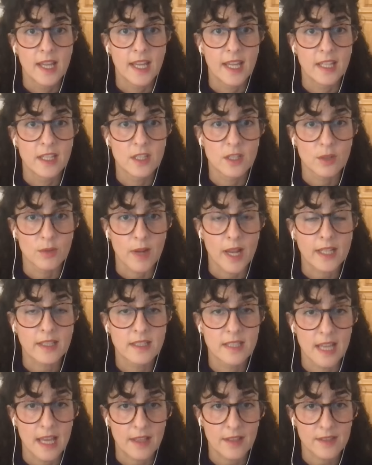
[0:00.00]

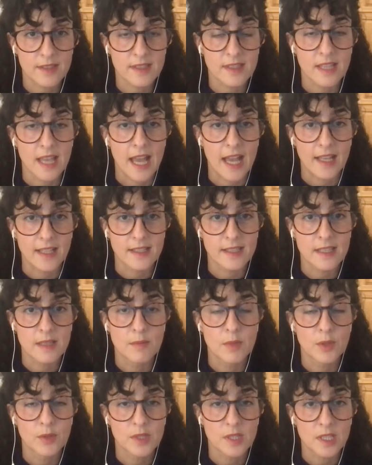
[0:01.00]
indirect deaths as
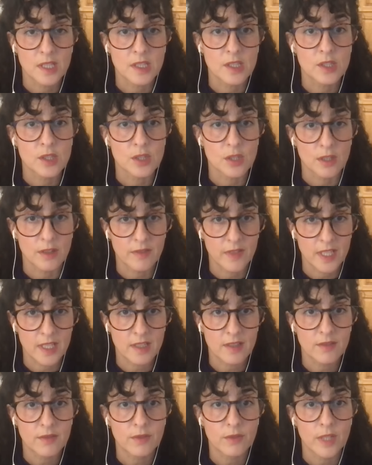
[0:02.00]
the most
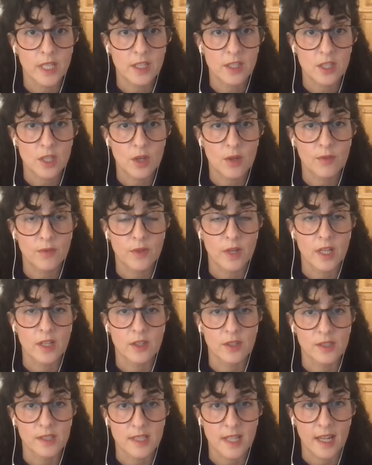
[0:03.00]
conservative ratio for
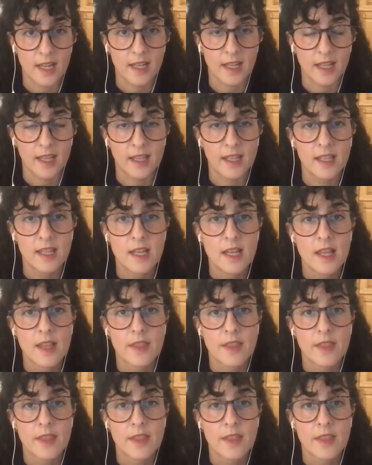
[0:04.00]
understanding